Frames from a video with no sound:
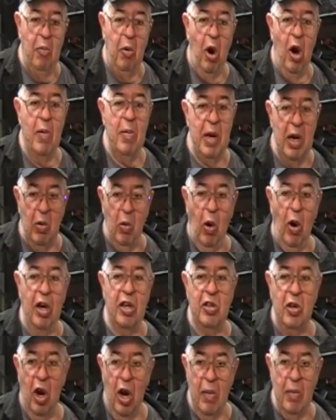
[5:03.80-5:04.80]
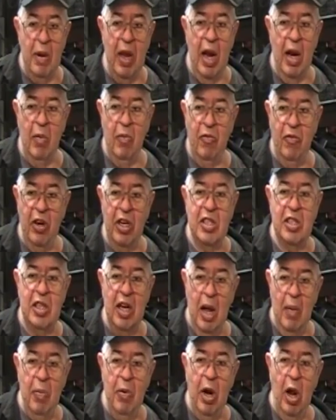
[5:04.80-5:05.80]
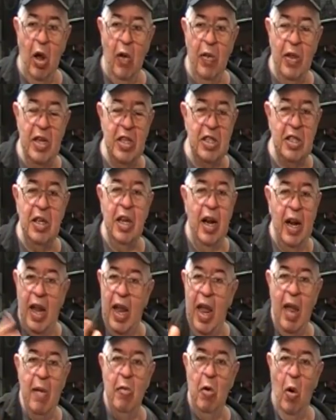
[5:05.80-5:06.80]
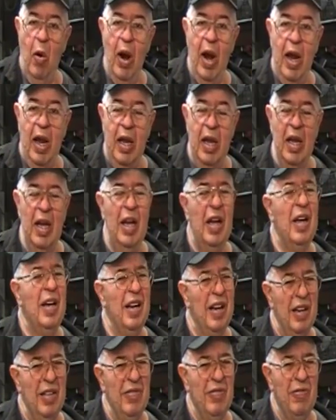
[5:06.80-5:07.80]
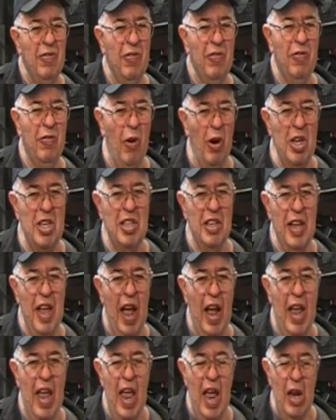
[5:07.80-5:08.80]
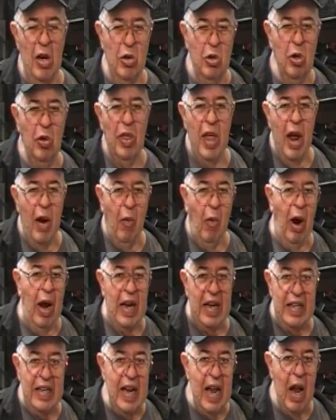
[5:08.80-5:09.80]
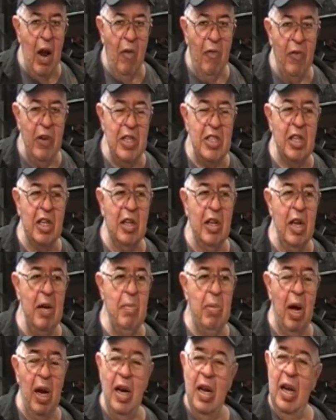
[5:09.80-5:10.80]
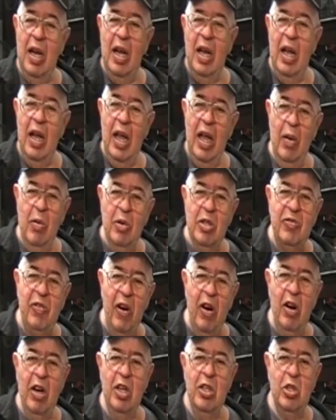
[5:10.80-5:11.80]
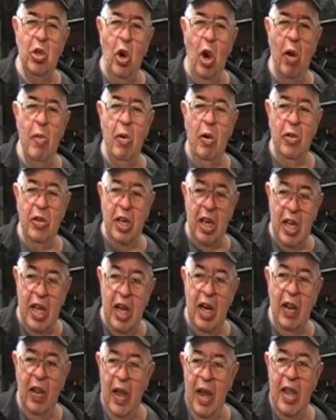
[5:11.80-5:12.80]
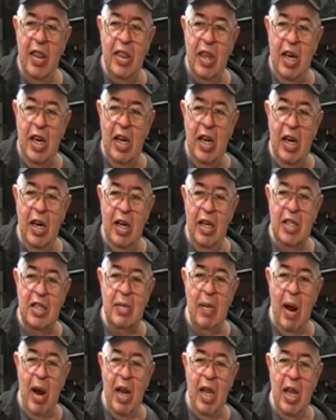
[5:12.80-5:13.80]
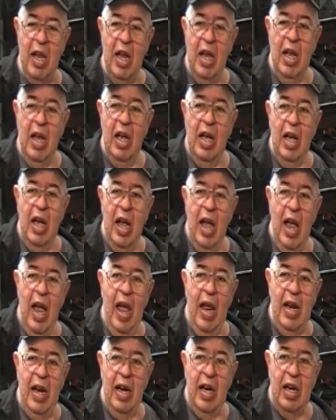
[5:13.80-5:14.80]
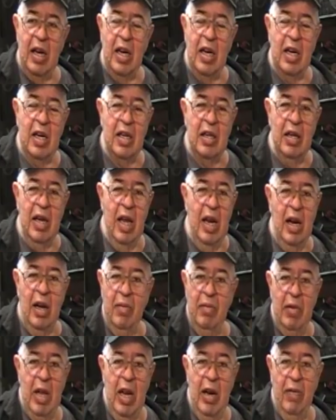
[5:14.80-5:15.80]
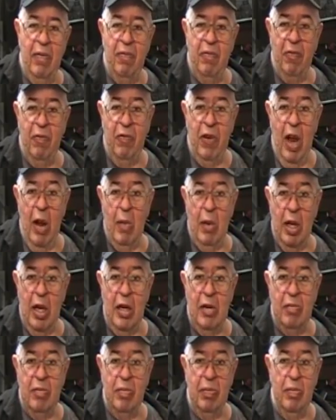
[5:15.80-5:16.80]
brought them in, worked on them, got them fixed up and all this, and then I gave them away. Unfortunately, I can't do that right now physically, but it was very enjoyable to get a lathe in here that somebody had in a in a in a family